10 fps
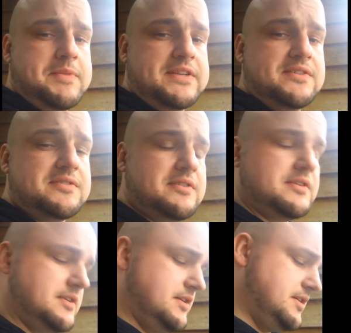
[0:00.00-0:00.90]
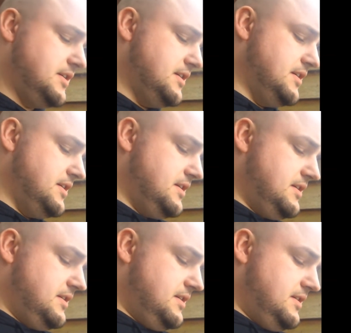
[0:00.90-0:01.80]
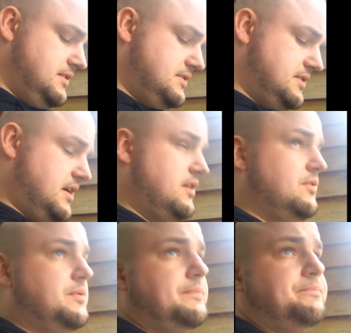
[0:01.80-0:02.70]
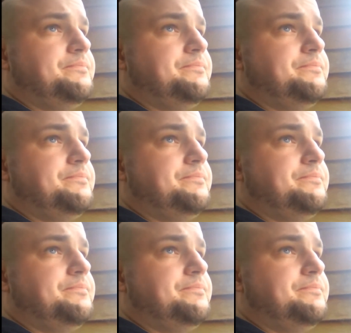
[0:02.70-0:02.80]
matters. So,